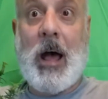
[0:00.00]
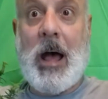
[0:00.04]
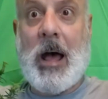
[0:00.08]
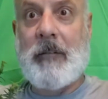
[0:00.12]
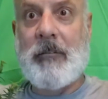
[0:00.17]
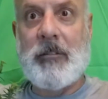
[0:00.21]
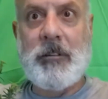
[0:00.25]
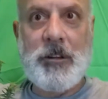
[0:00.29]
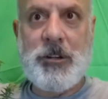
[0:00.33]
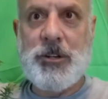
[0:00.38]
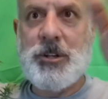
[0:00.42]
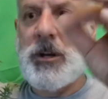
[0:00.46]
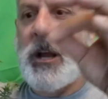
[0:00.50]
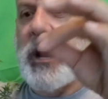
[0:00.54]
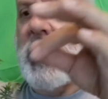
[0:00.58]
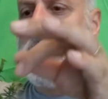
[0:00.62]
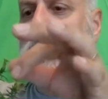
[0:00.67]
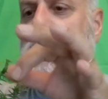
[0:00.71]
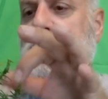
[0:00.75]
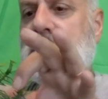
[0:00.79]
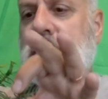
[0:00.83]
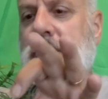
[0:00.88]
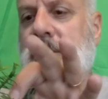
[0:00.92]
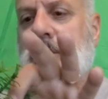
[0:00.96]
having the
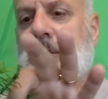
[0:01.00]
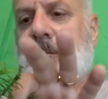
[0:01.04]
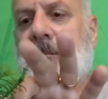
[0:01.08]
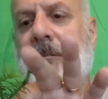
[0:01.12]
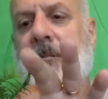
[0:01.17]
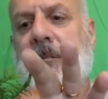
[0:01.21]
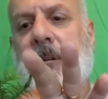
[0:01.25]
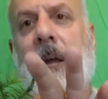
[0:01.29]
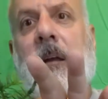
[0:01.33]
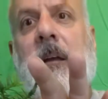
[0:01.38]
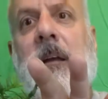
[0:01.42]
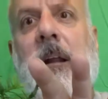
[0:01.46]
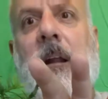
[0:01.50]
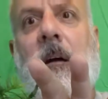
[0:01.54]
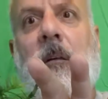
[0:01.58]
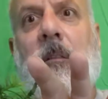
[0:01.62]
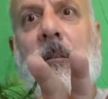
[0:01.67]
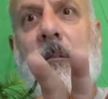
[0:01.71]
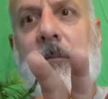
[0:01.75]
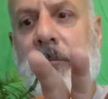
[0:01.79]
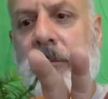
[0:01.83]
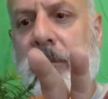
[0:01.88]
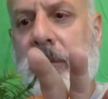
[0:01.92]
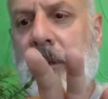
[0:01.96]
shades and
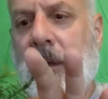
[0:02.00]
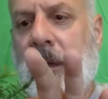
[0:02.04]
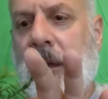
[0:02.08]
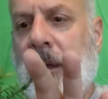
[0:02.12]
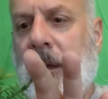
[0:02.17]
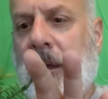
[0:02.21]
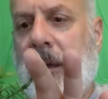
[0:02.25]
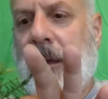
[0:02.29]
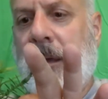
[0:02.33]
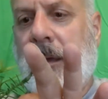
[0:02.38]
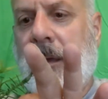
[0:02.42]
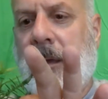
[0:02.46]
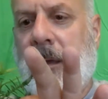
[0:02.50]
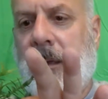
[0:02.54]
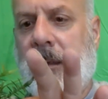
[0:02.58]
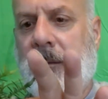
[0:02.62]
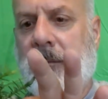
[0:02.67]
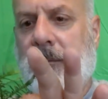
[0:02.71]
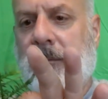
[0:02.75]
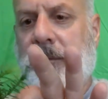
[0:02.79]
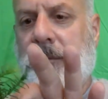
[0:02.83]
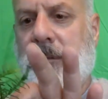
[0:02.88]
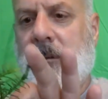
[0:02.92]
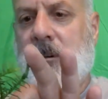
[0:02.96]
and